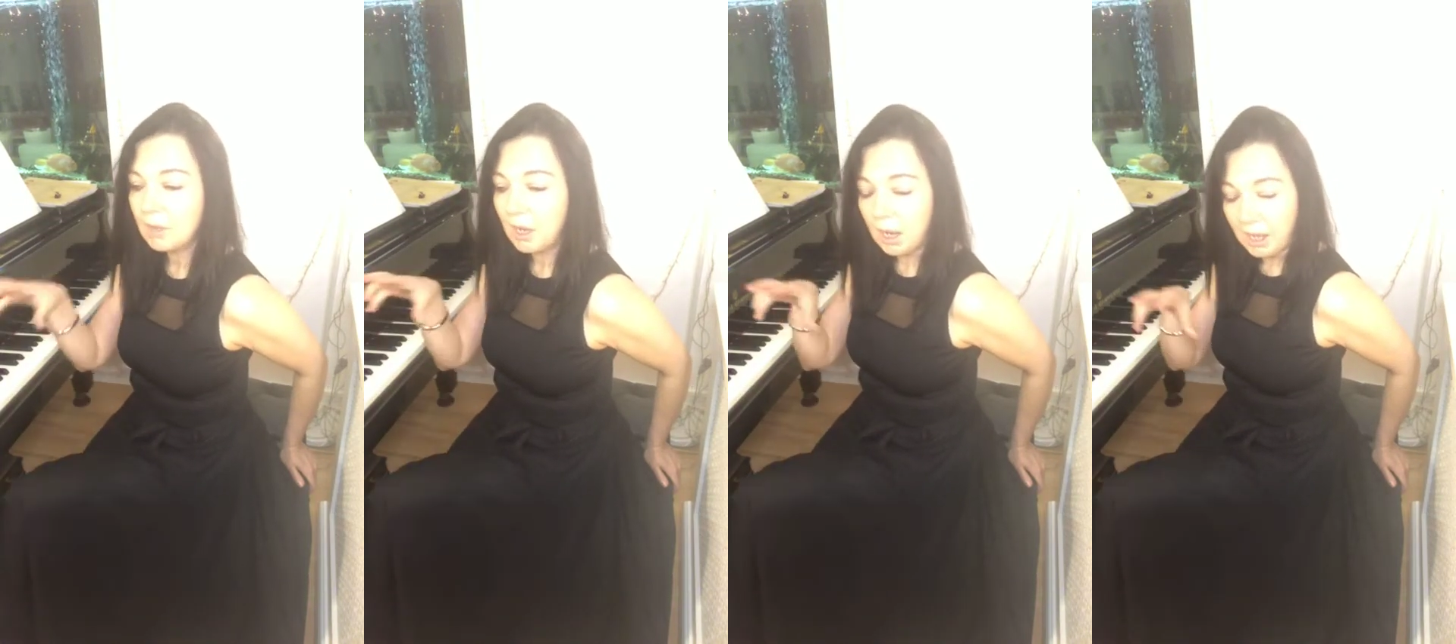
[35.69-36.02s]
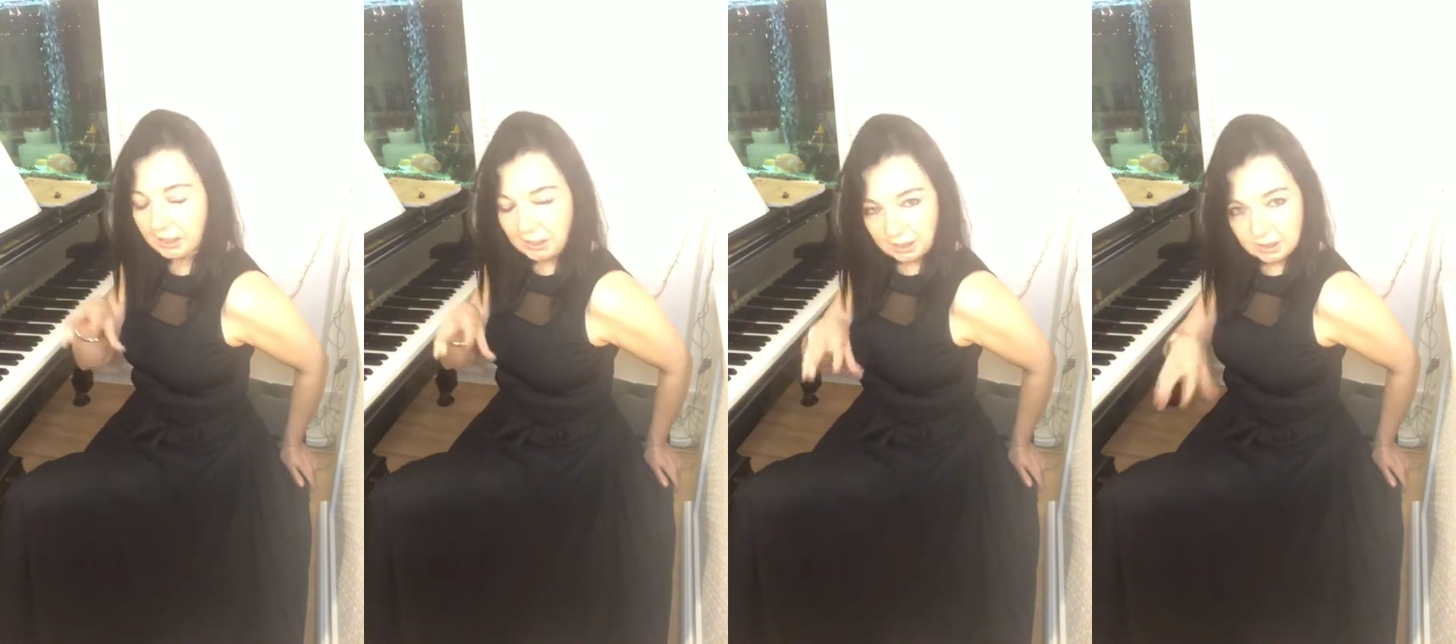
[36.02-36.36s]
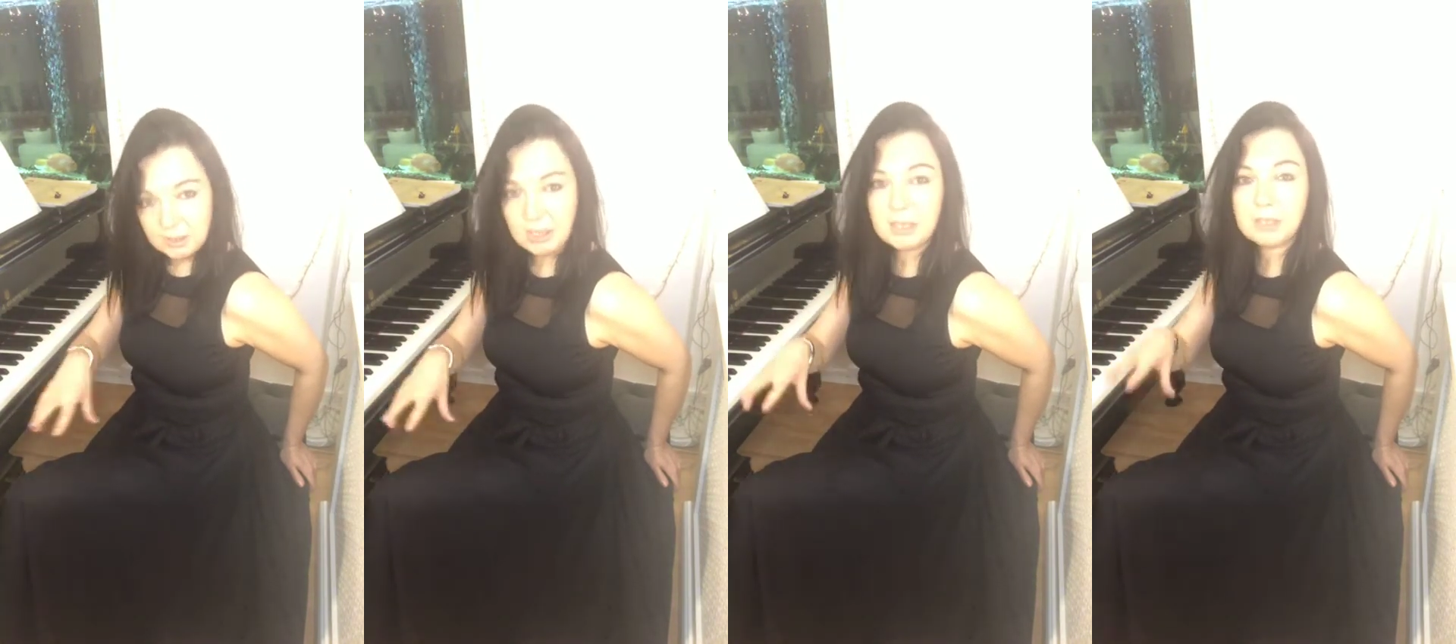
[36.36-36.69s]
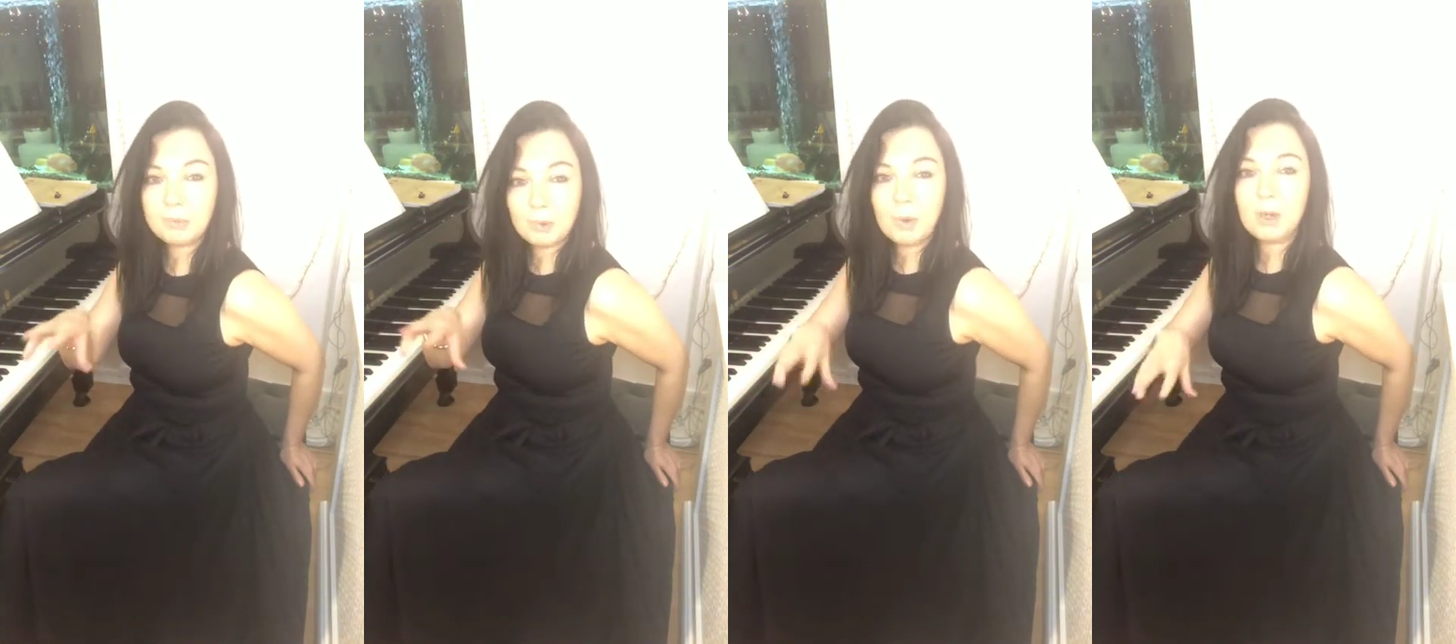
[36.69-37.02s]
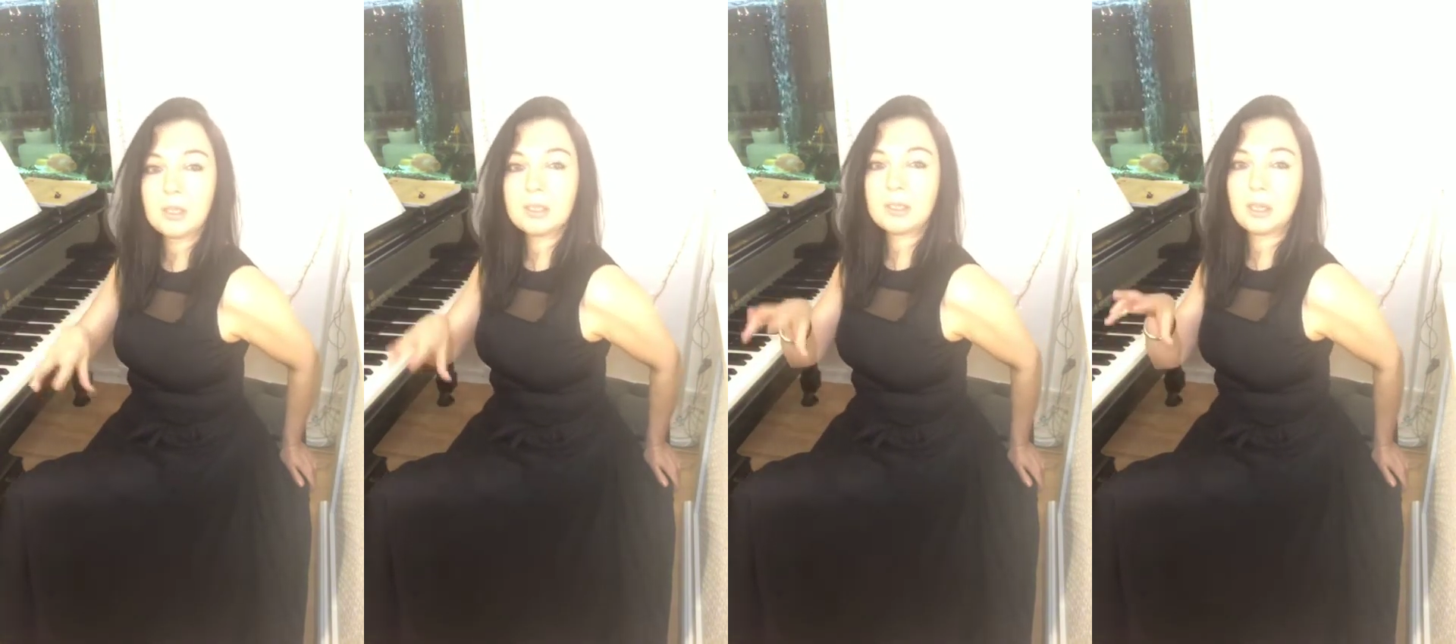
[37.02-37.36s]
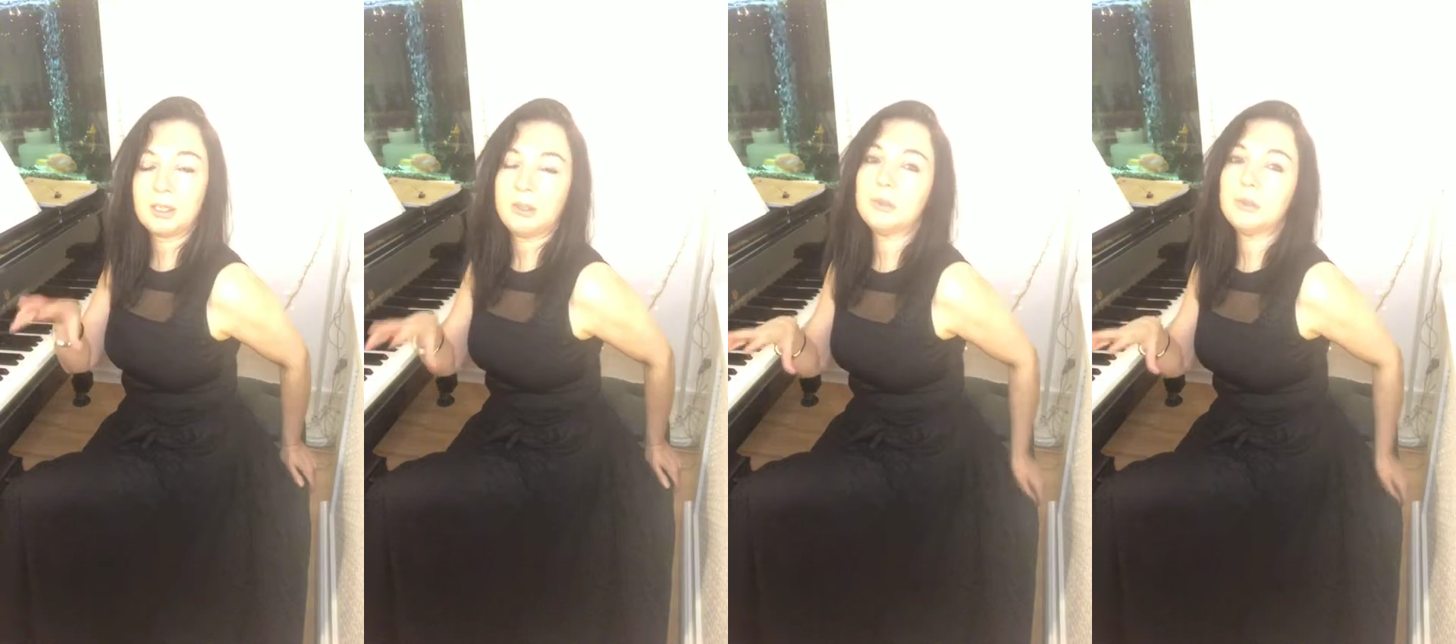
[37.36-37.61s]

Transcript: And at these points I use